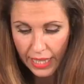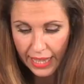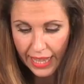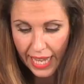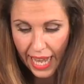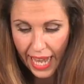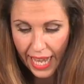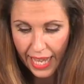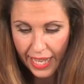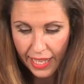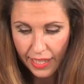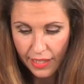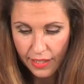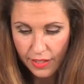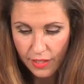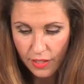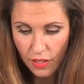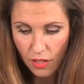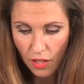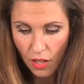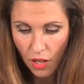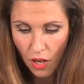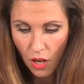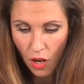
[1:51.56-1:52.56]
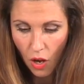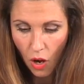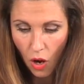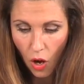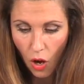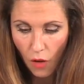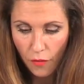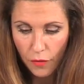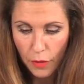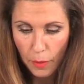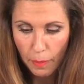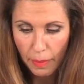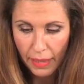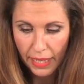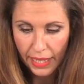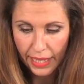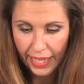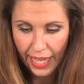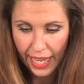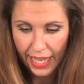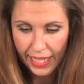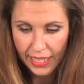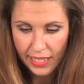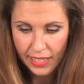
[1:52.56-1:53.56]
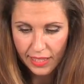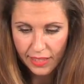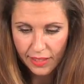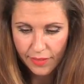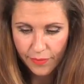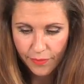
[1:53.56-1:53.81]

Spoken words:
layers of the pillowcase.